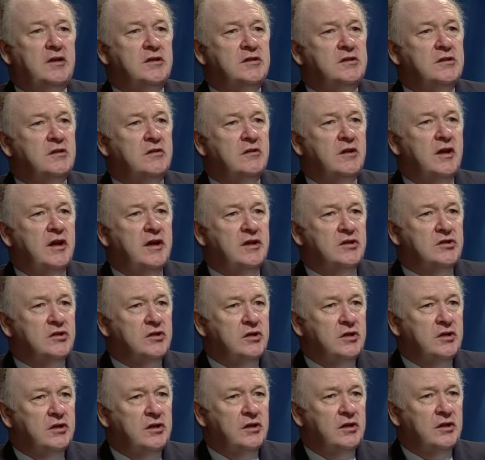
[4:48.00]
still
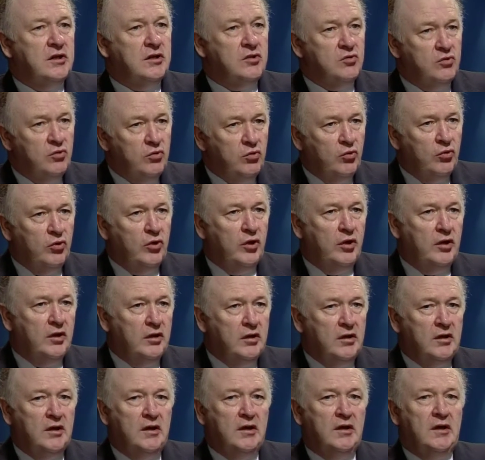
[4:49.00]
largely are drawn
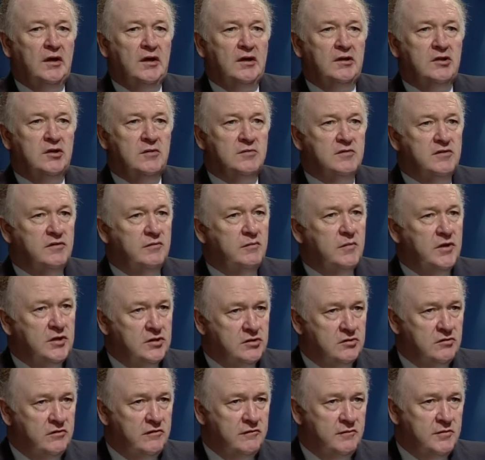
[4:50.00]
in terms of
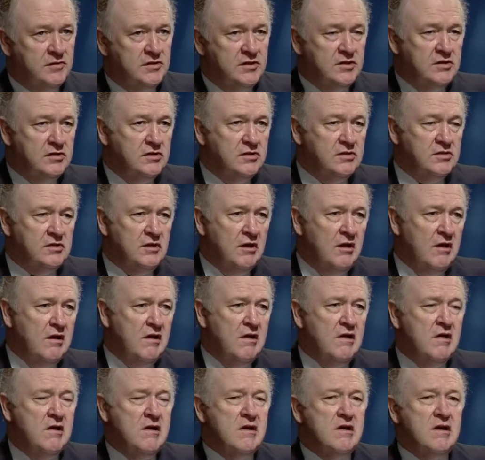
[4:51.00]
administrative positions.
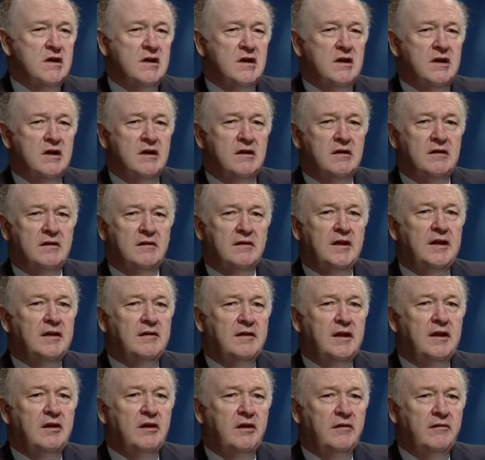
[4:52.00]

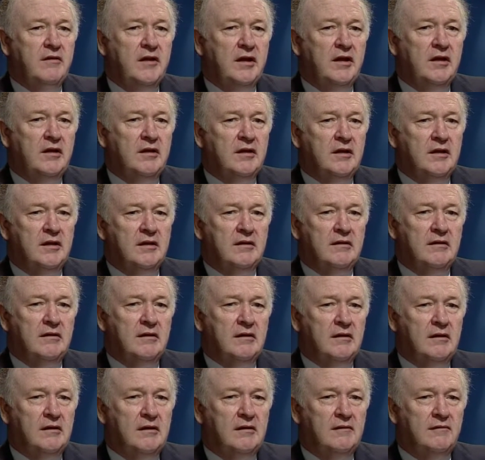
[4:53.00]
That I think
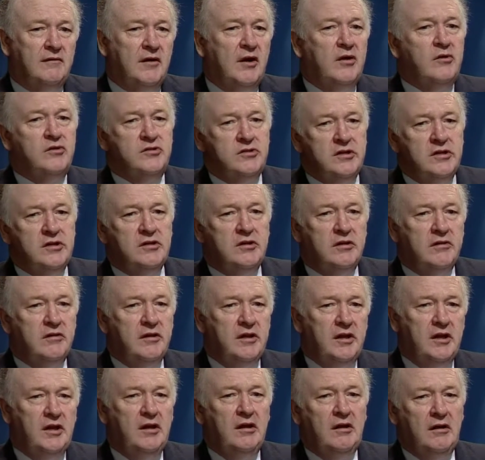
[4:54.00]
flows into
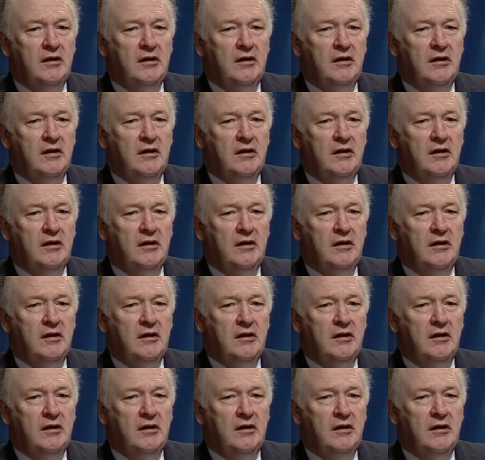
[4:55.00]
the